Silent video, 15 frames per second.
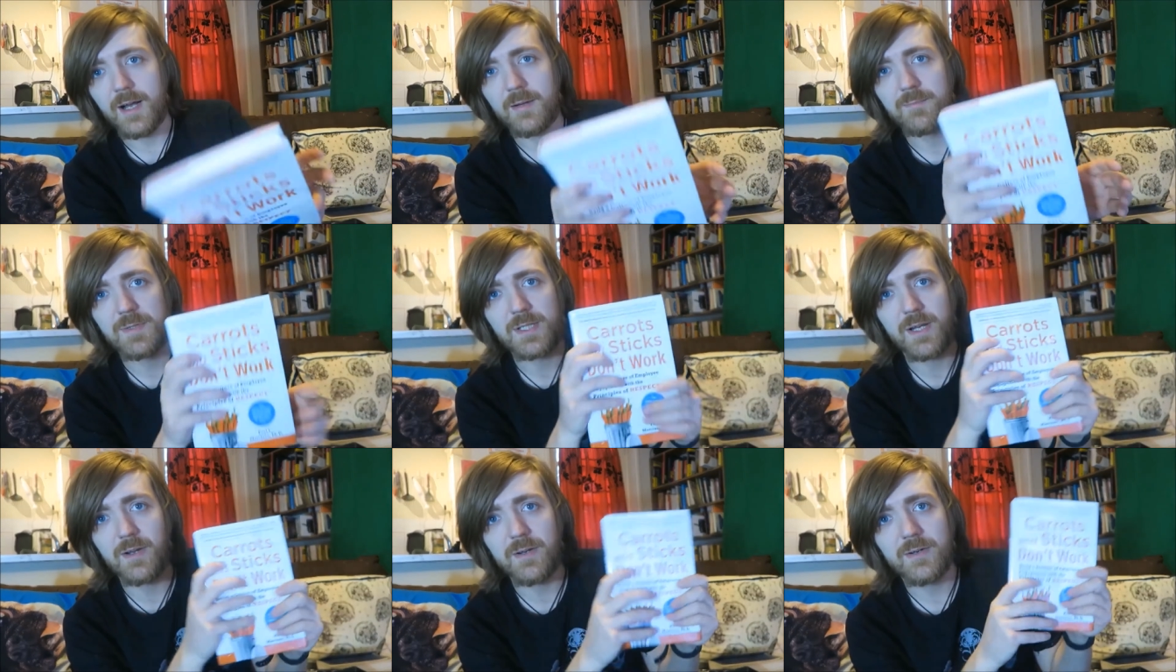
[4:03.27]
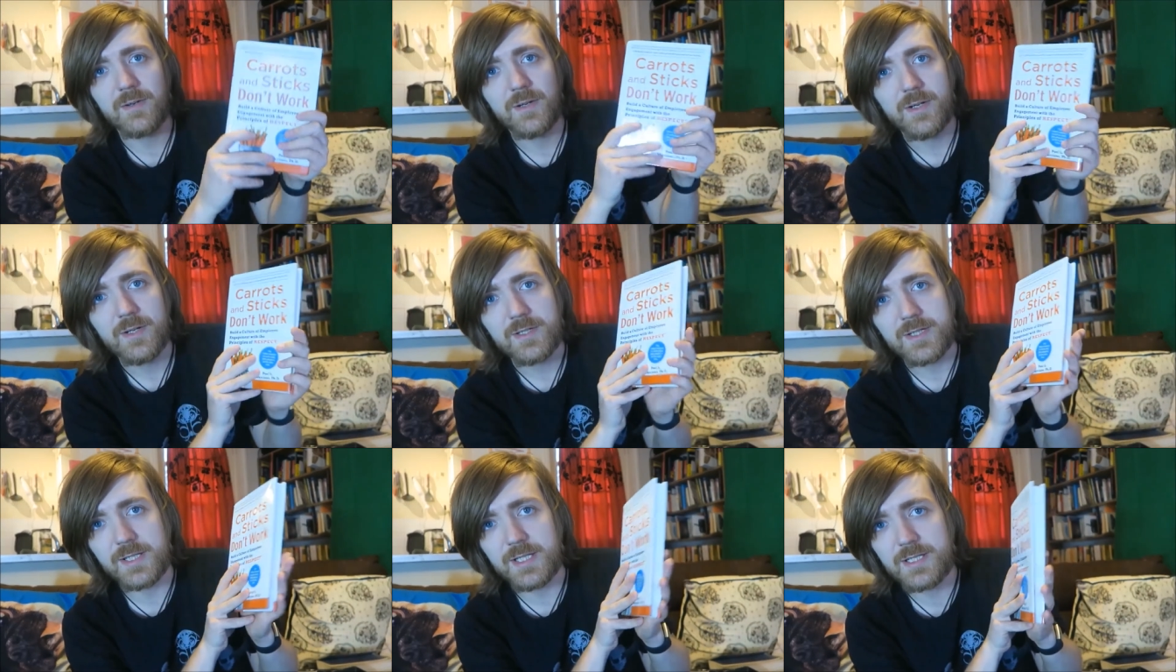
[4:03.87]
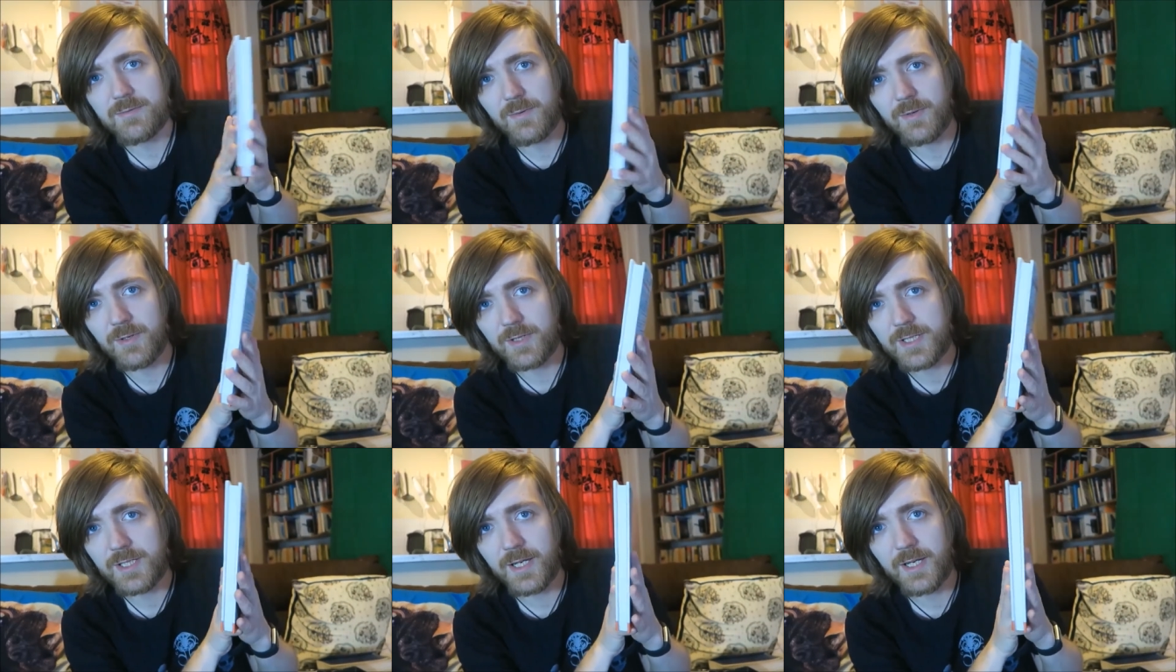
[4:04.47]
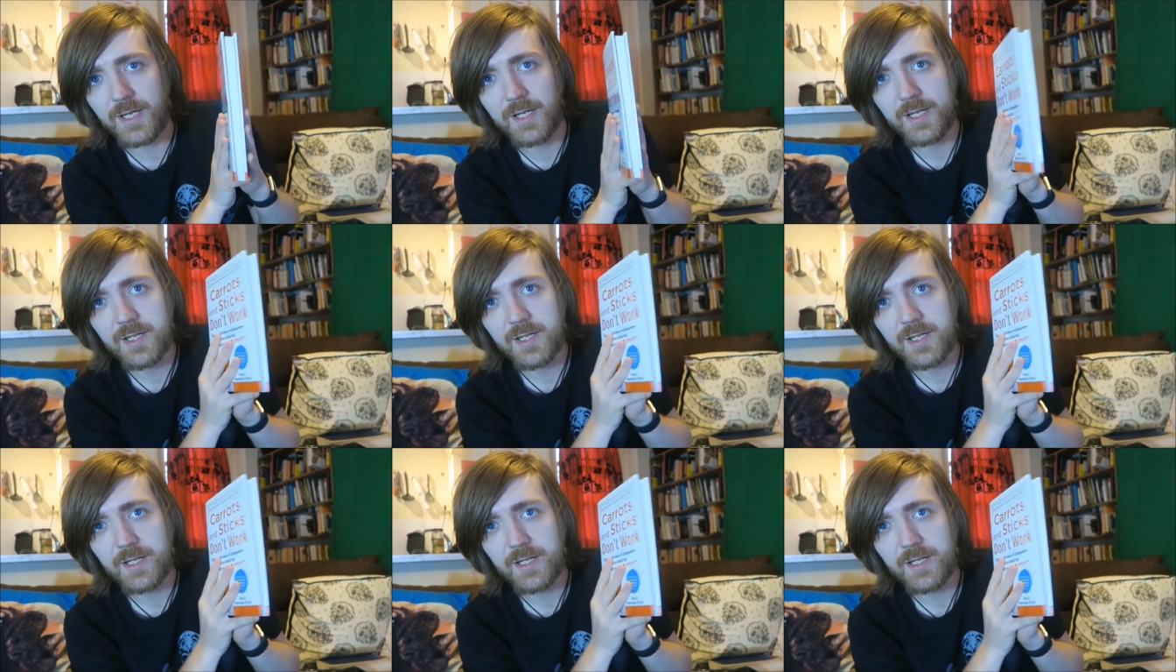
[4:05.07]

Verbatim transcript: So this one looks like